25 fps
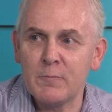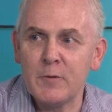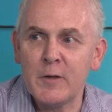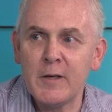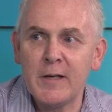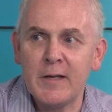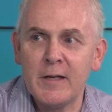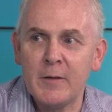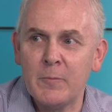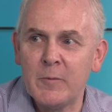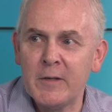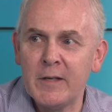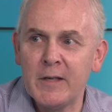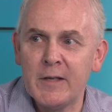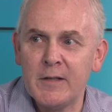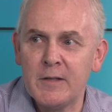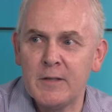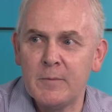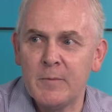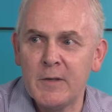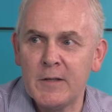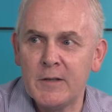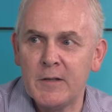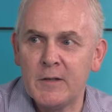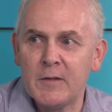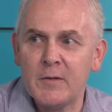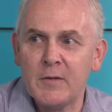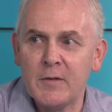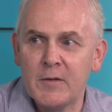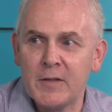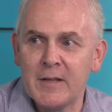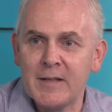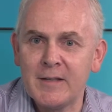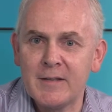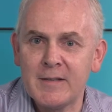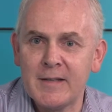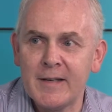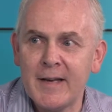We need to be doing
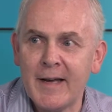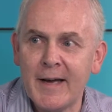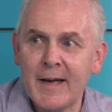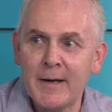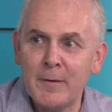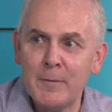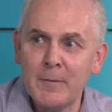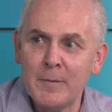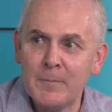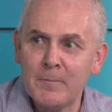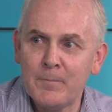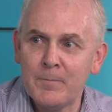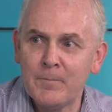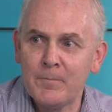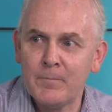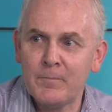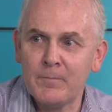things now.